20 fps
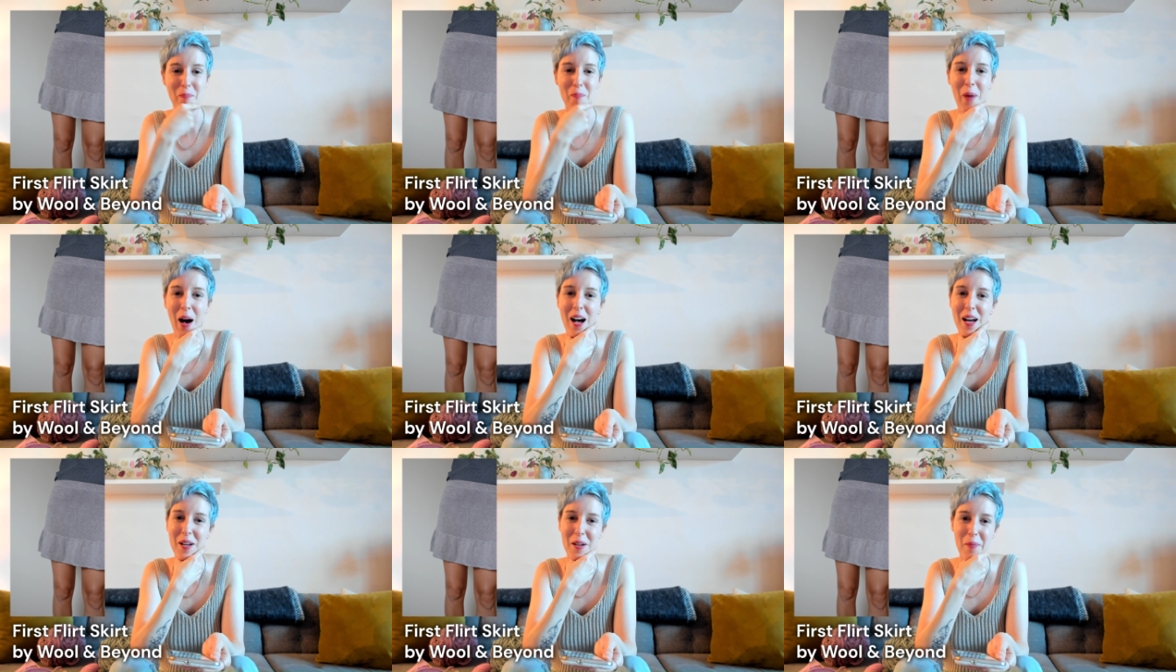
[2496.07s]

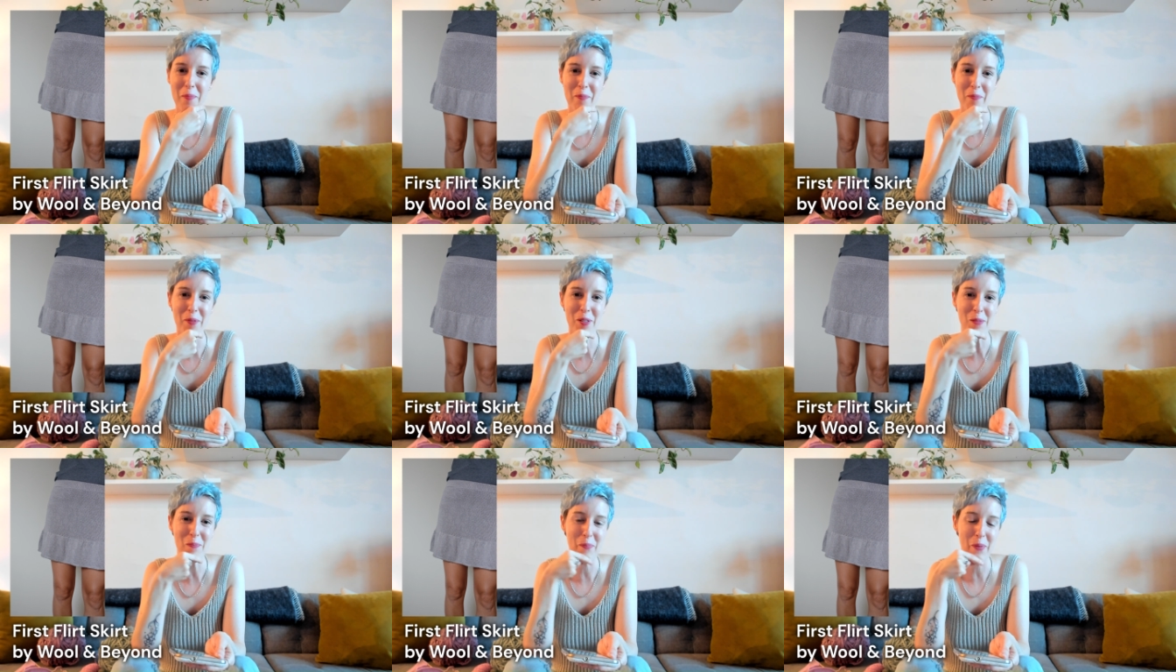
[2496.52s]

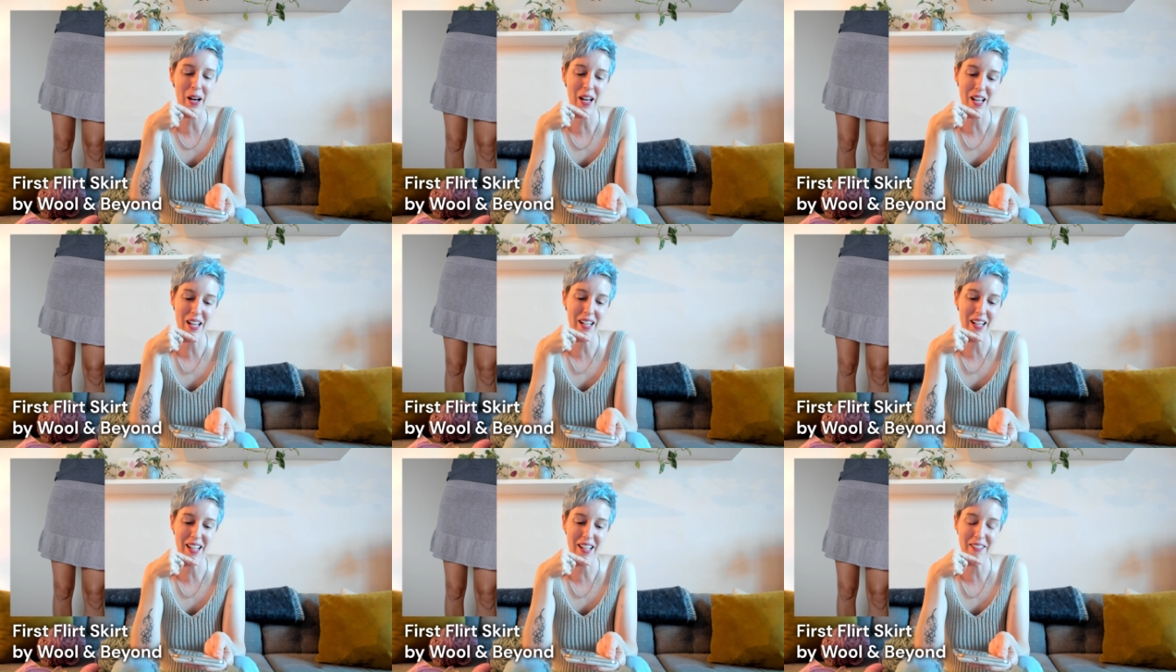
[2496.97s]
bottoms,
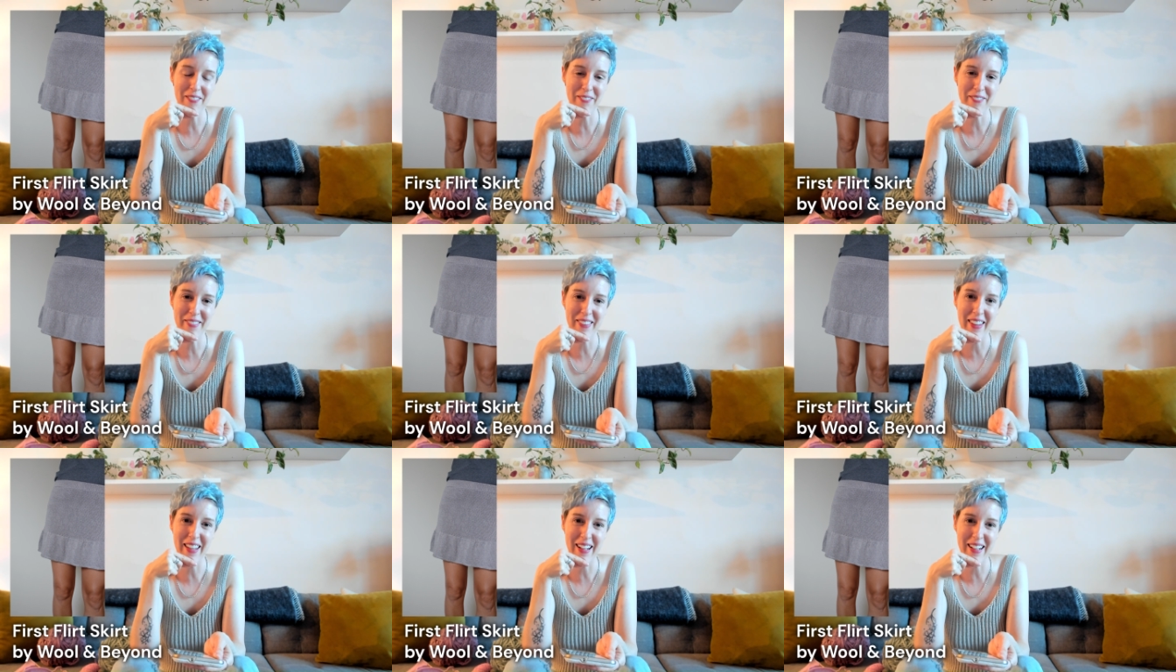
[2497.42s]
but
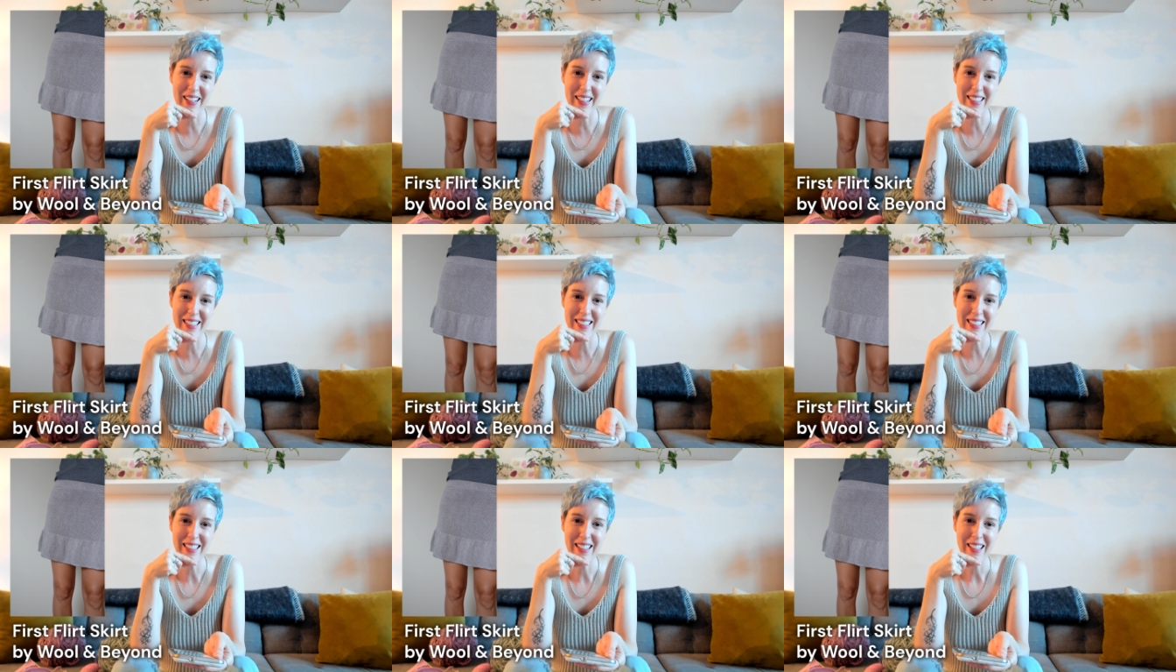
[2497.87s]
if
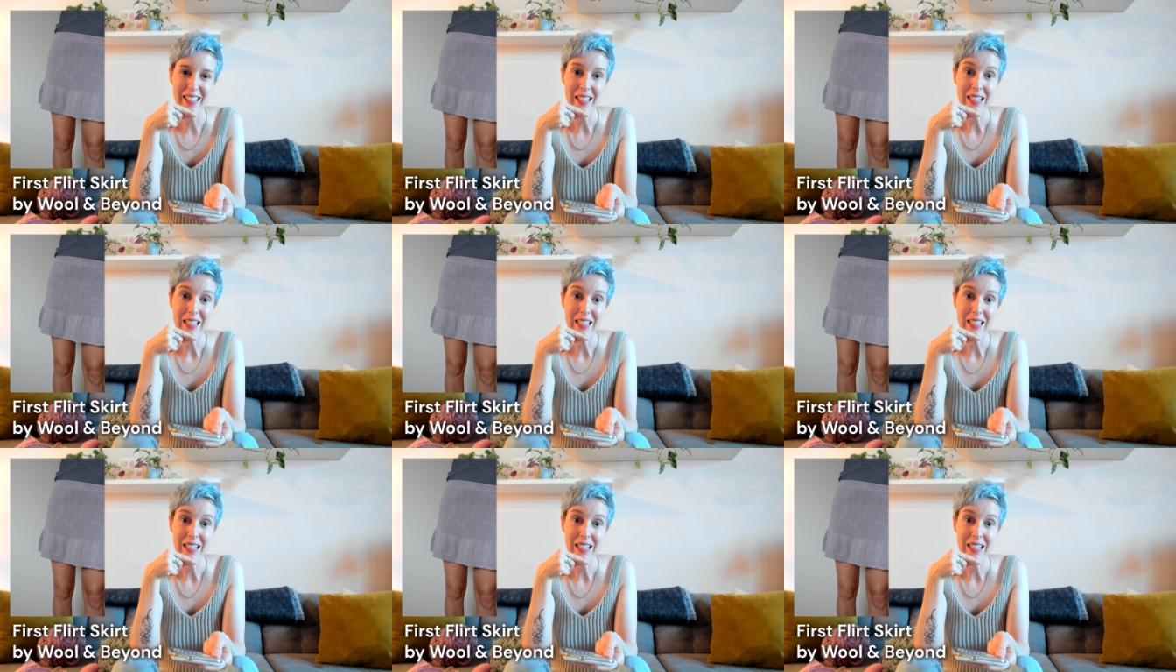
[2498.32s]
they're